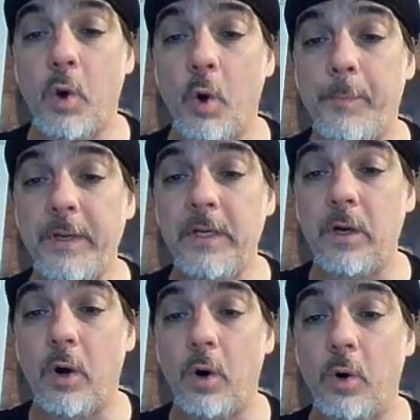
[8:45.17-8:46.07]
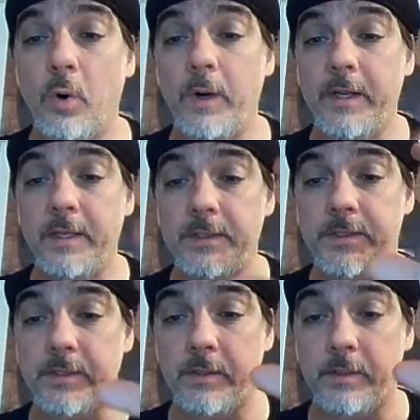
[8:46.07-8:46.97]
open O
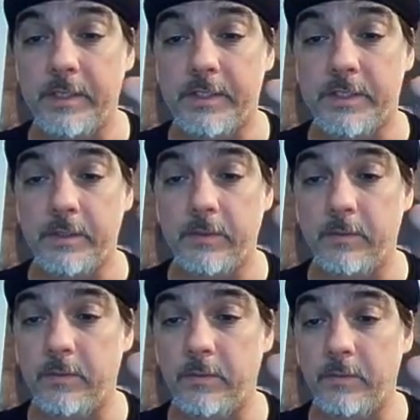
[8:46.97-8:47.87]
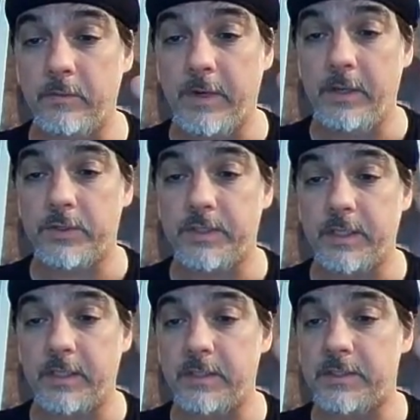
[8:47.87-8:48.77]
is this, right? Looks
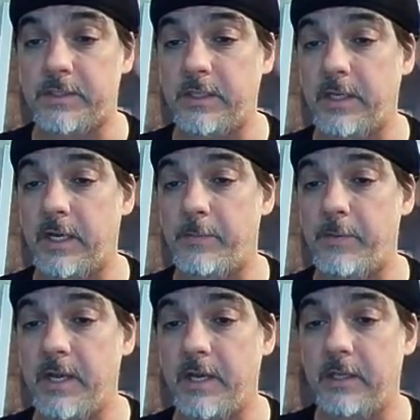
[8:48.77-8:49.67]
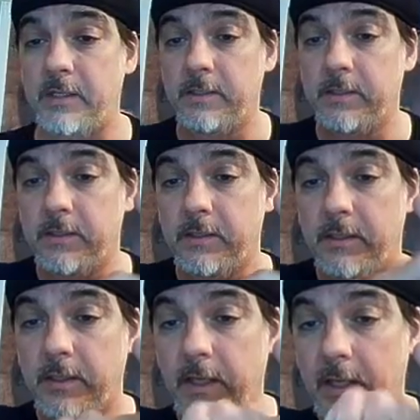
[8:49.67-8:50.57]
like this in IPA.
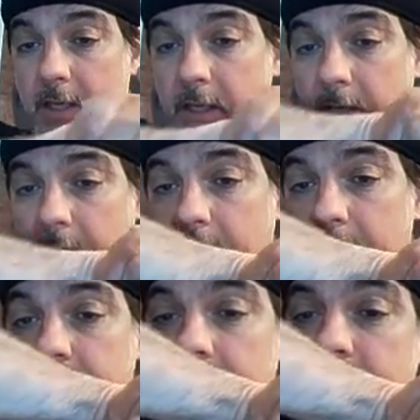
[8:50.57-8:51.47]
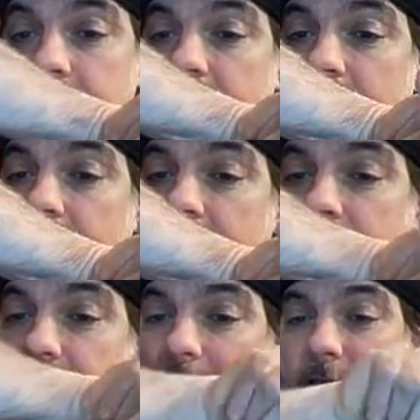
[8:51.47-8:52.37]
And the
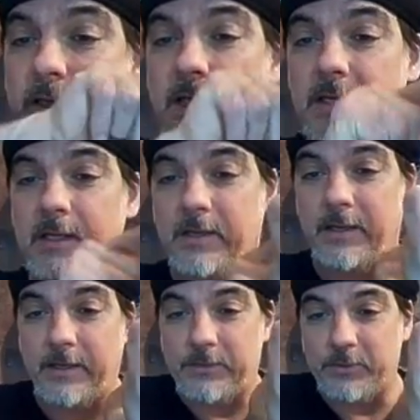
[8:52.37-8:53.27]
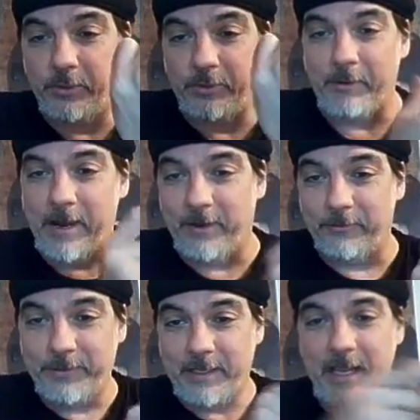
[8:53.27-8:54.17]
E, I got to turn it
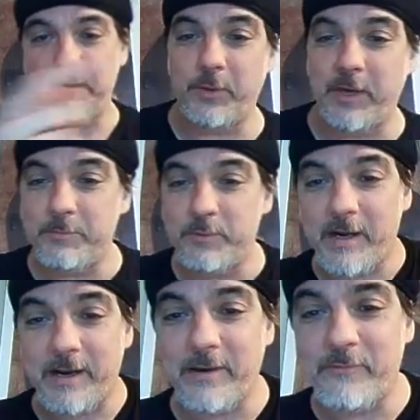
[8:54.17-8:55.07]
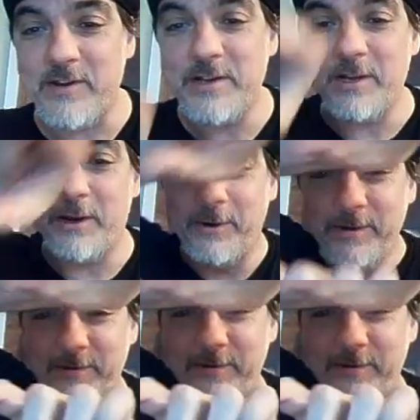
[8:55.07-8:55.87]
around. Can't do it. I'm doing it on a video,